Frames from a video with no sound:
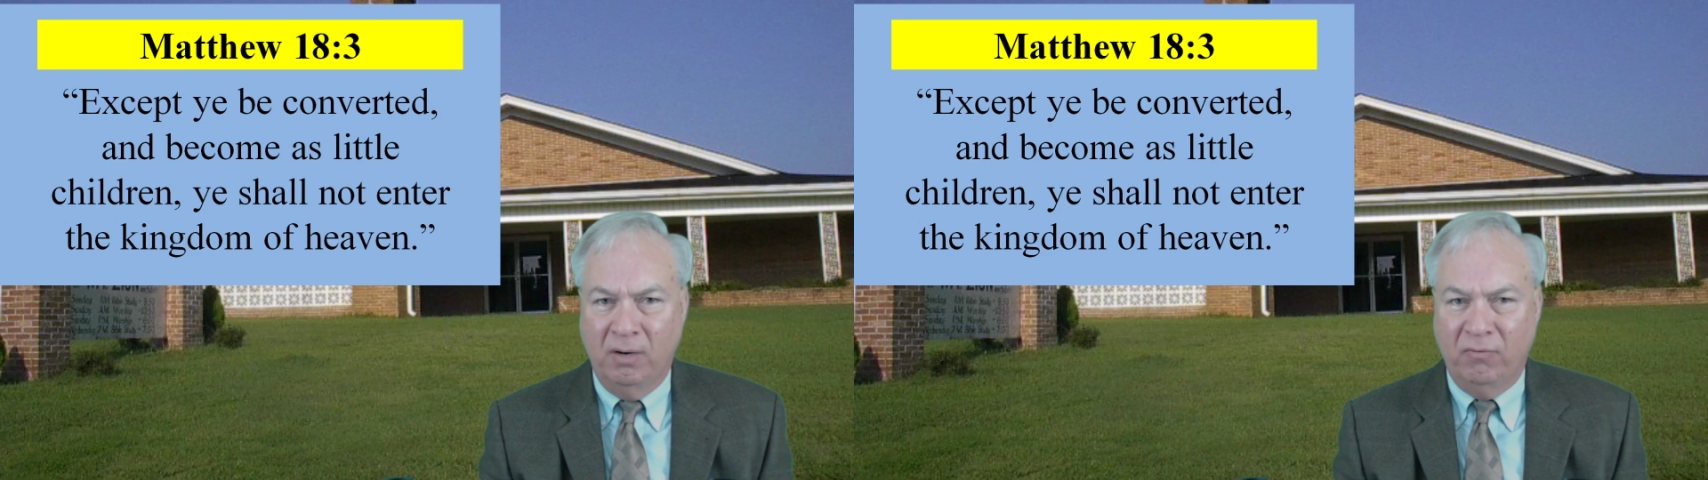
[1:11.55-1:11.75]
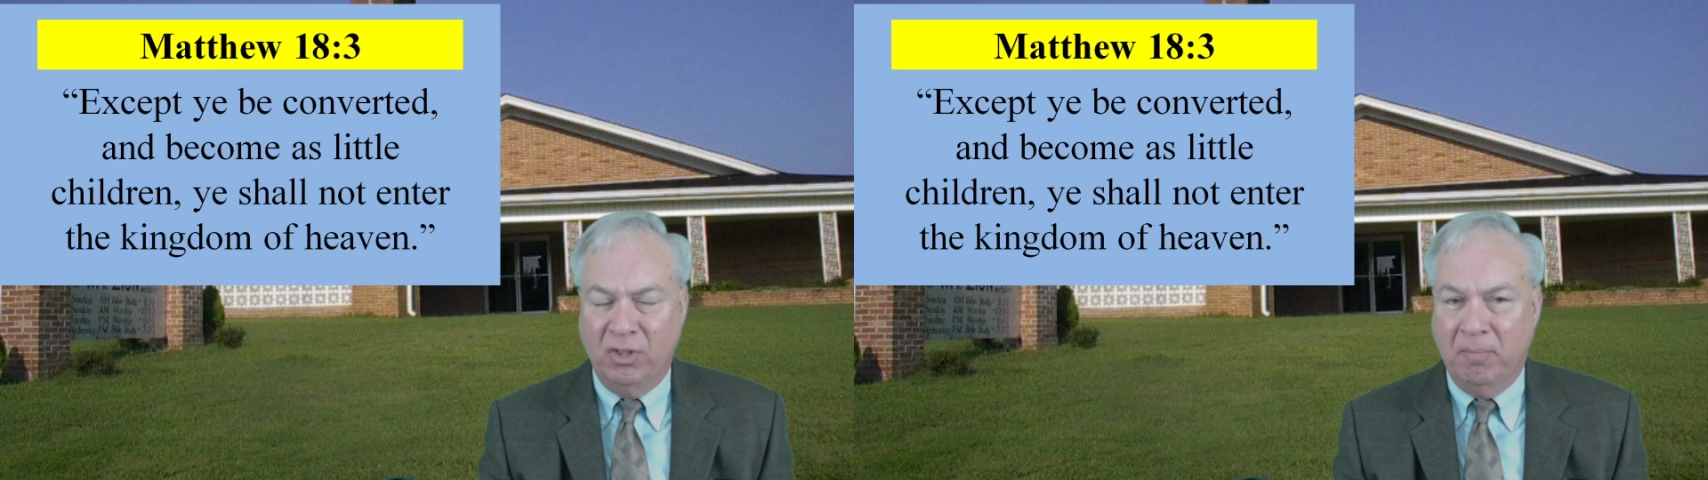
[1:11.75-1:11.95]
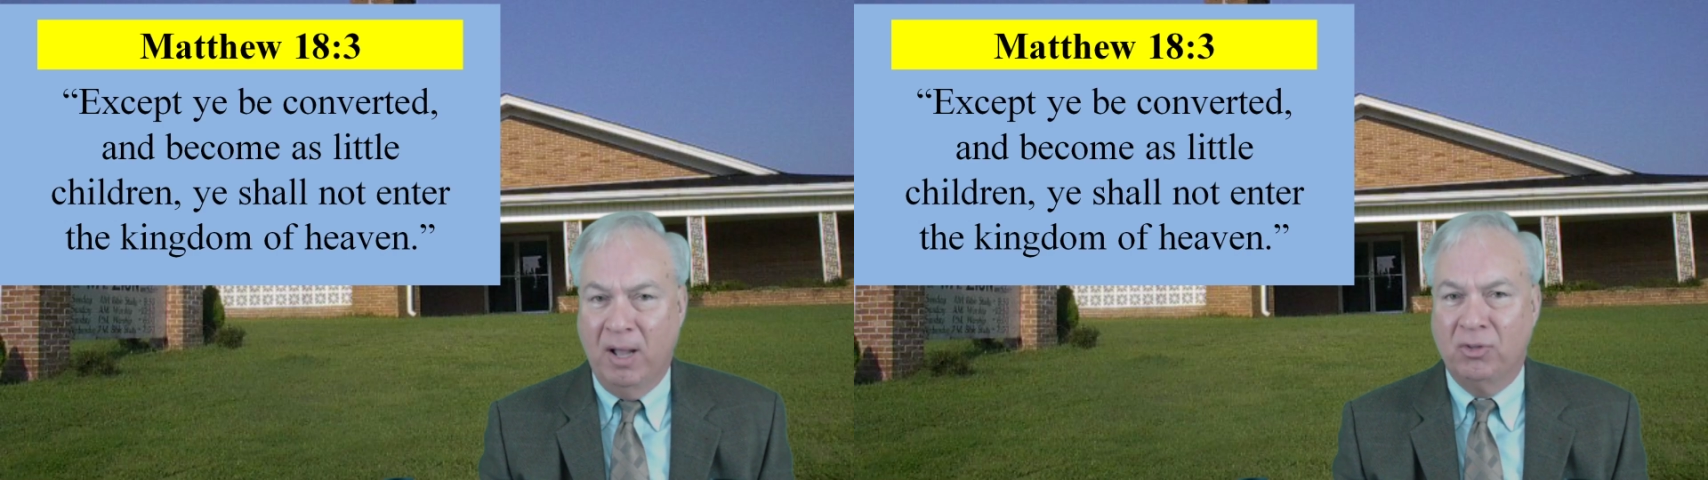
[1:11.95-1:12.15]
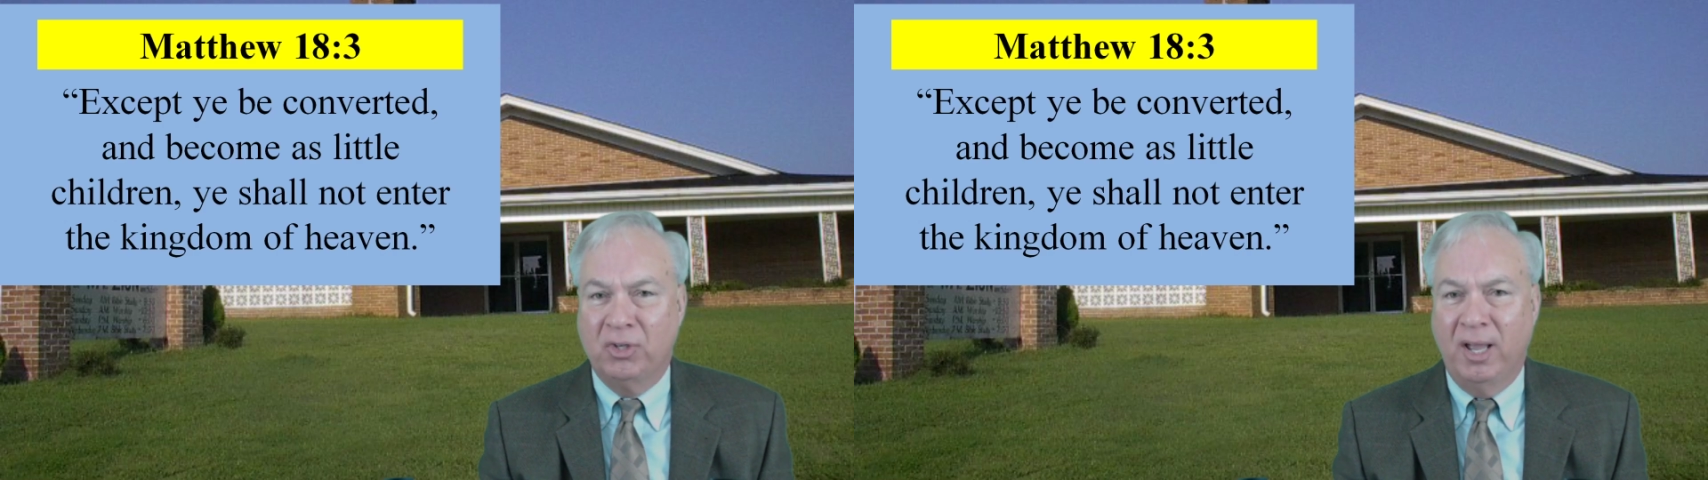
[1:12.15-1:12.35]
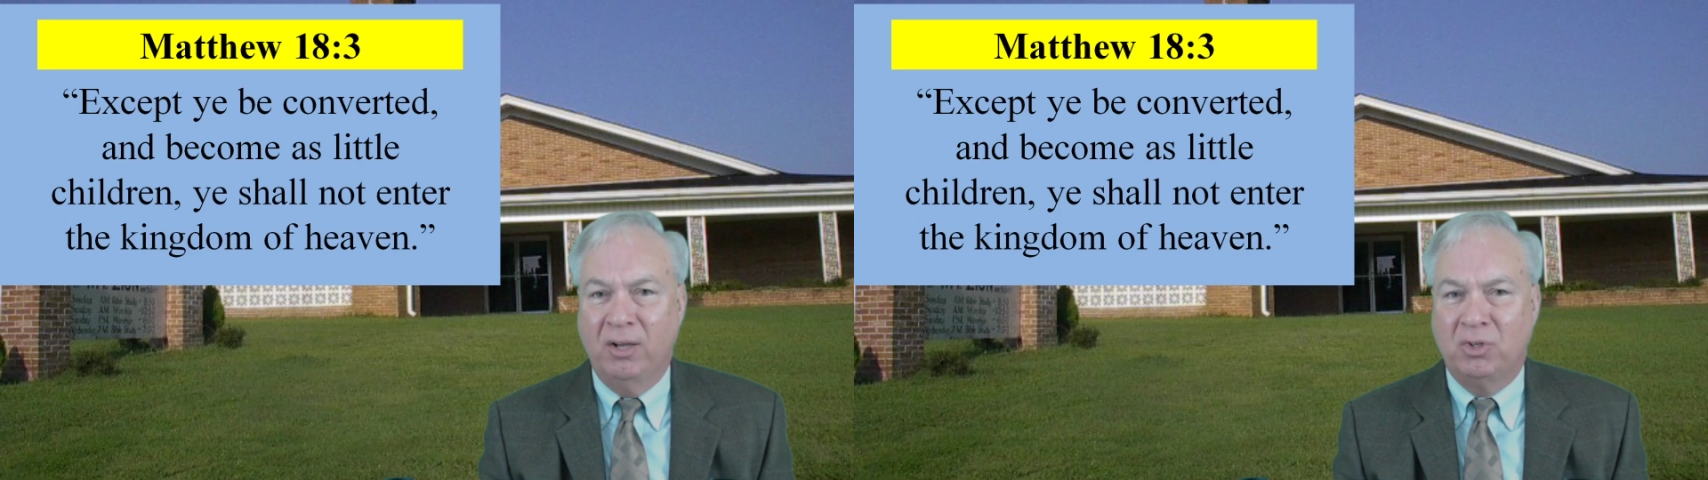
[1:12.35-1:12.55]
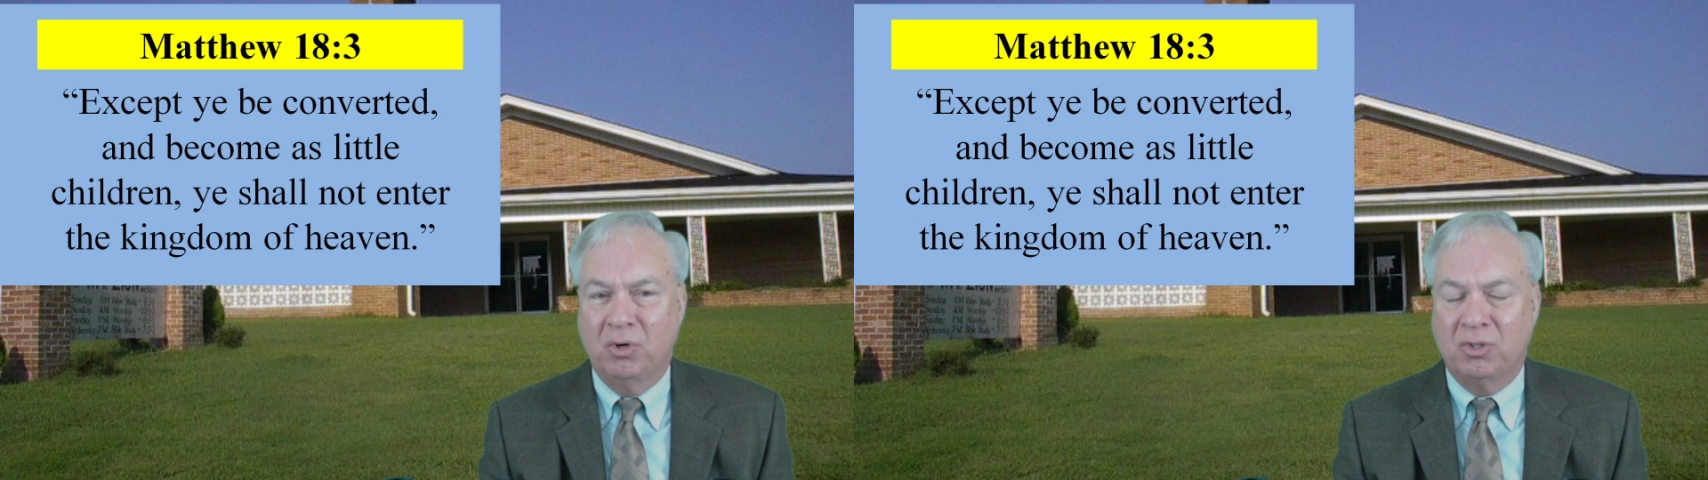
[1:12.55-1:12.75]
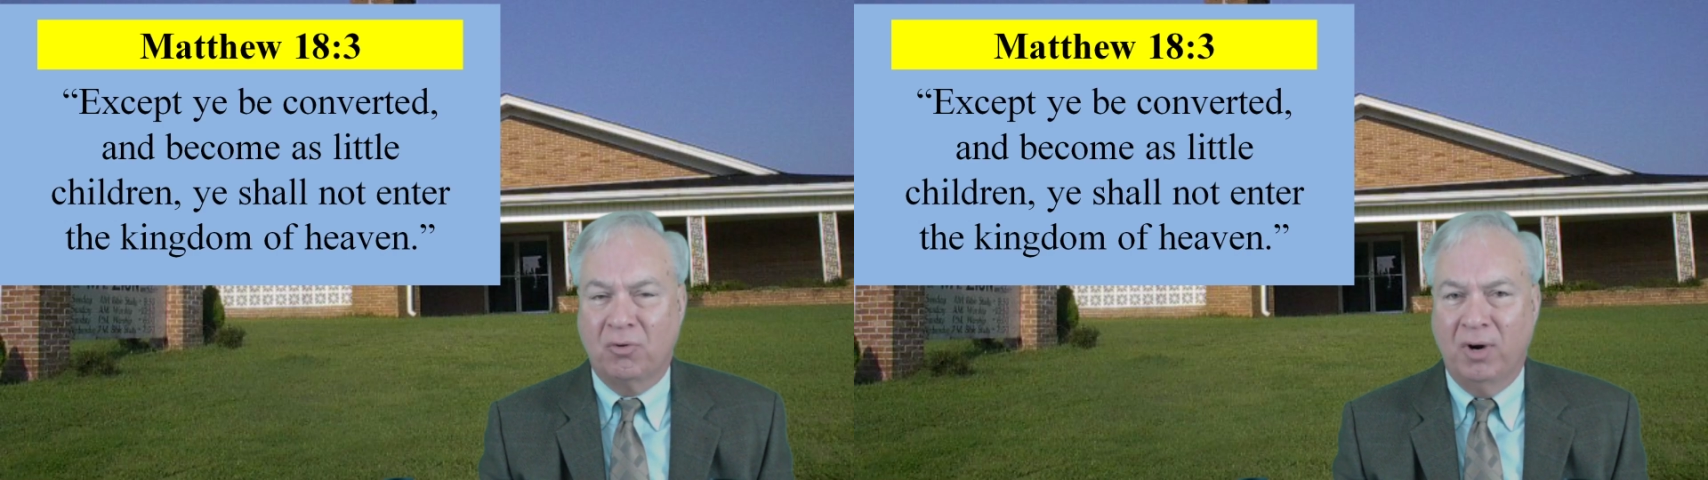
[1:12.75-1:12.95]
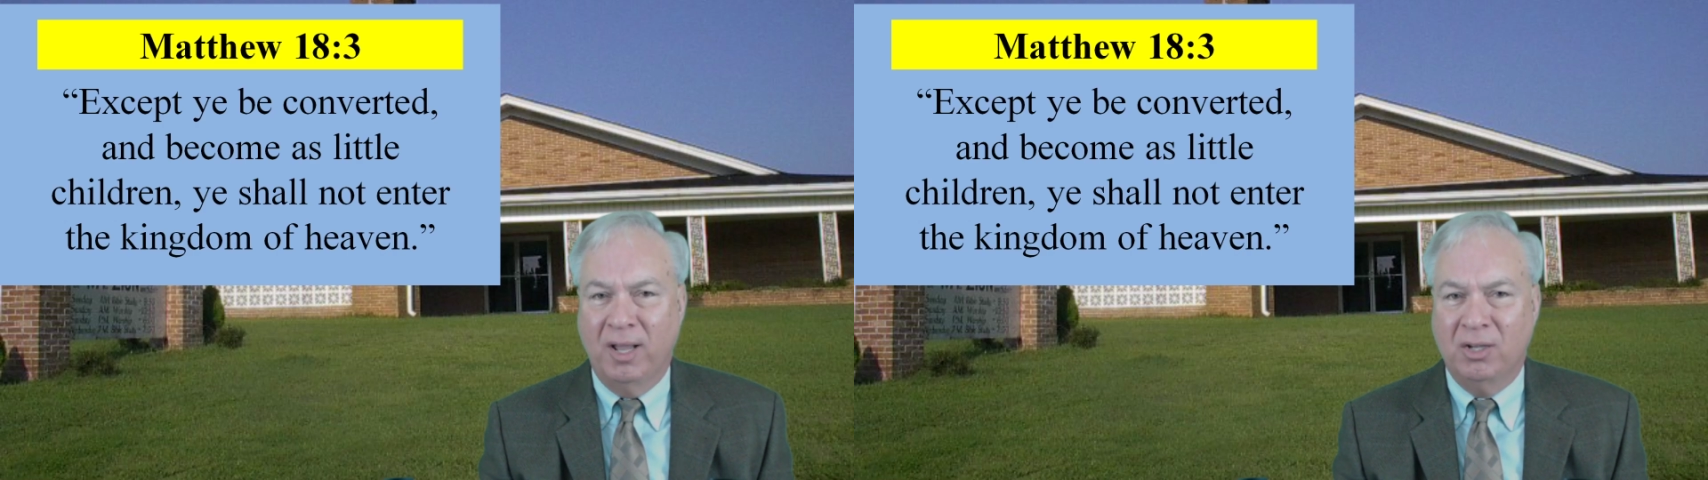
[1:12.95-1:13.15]
From the Mount Zion Church of
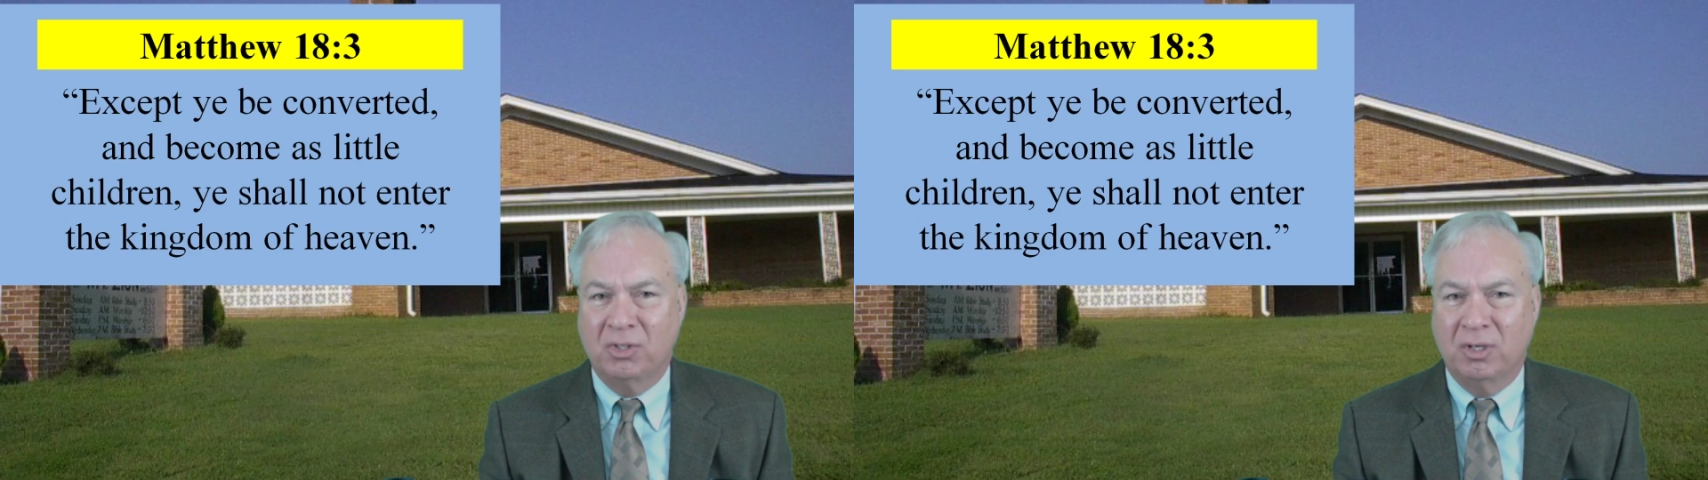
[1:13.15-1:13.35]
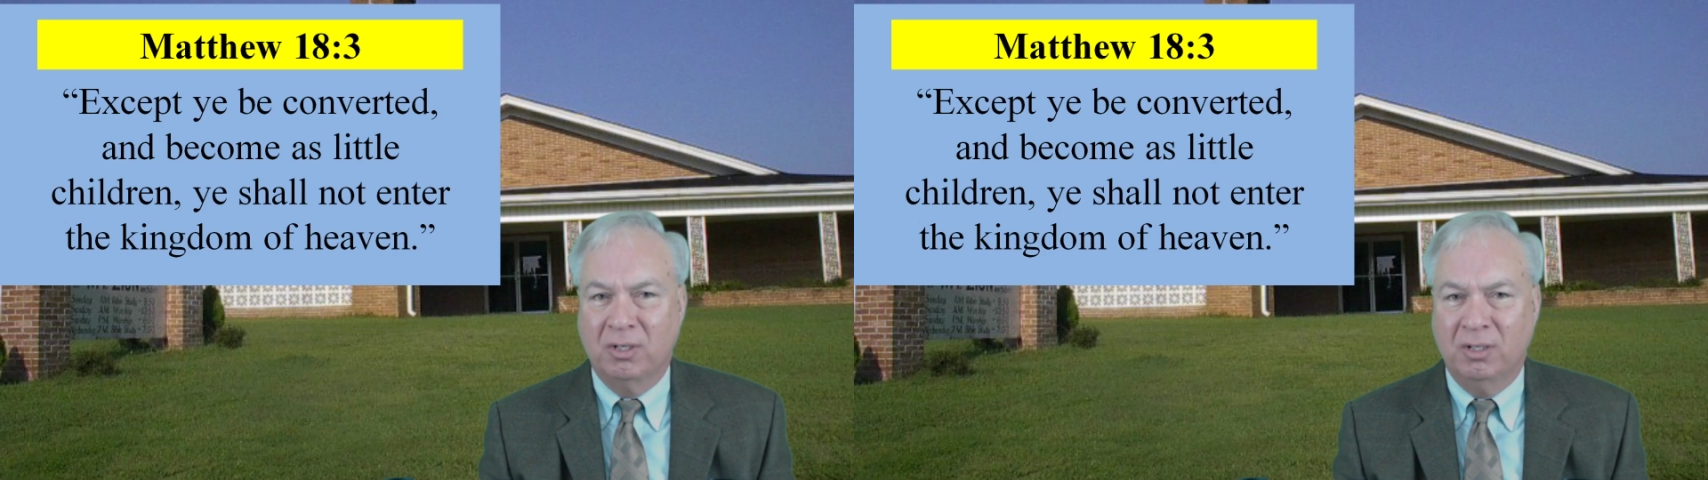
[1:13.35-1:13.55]
Christ,